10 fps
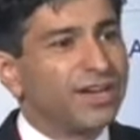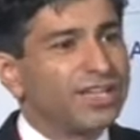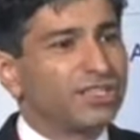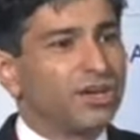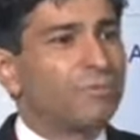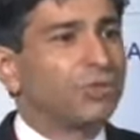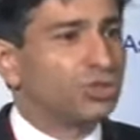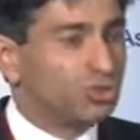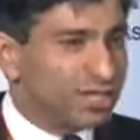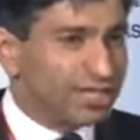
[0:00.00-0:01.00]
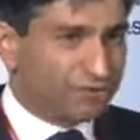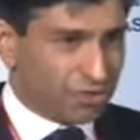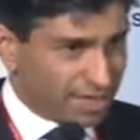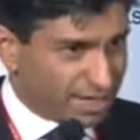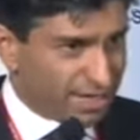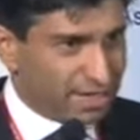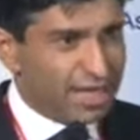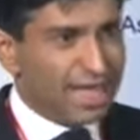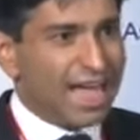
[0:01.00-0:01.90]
creates an opportunity for India.